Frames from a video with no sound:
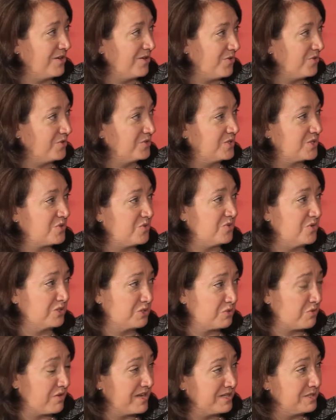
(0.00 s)
old
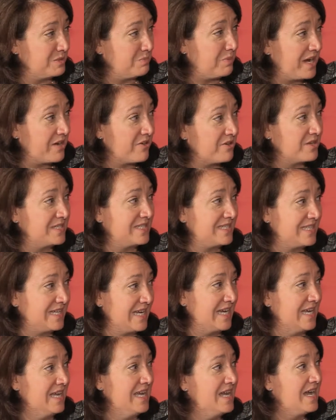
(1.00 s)
school
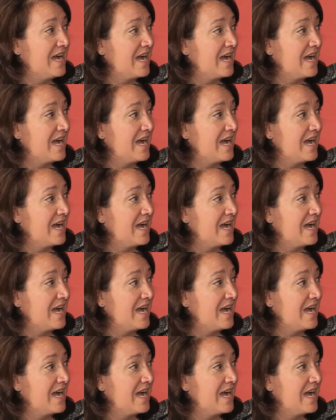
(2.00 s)
transparency